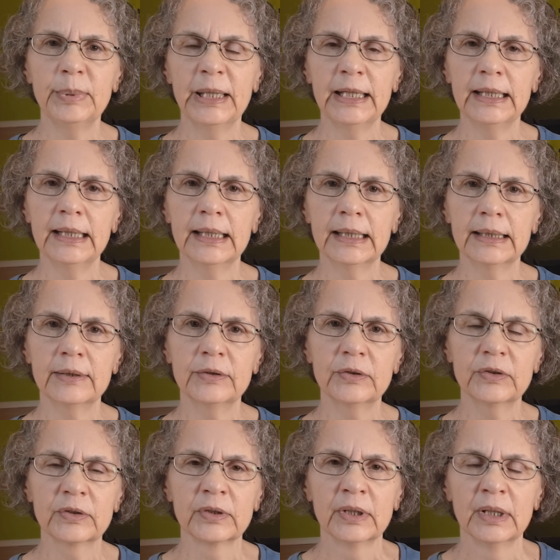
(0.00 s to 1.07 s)

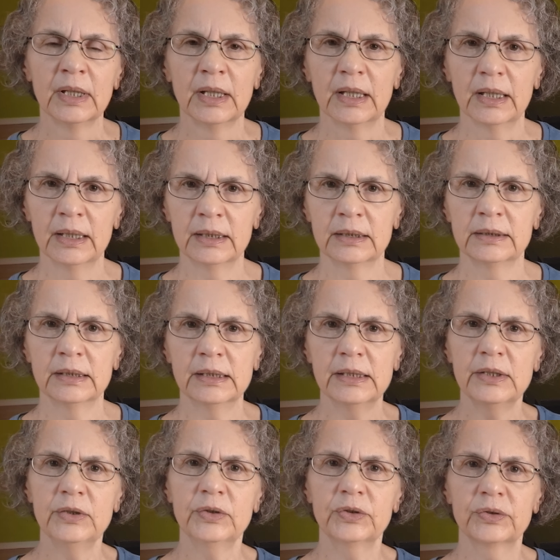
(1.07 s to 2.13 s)
pants and a
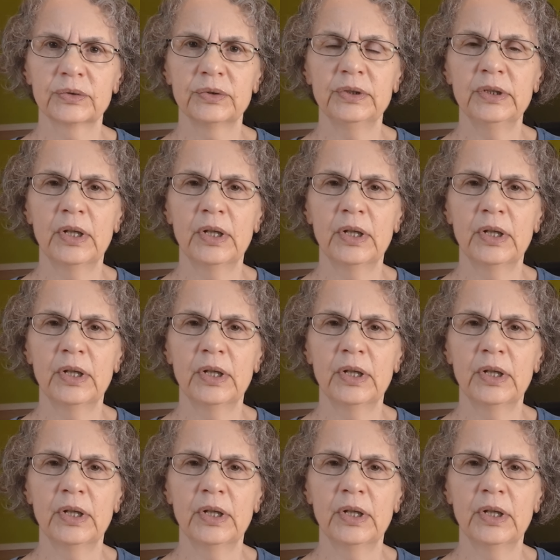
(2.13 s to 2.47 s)
nice,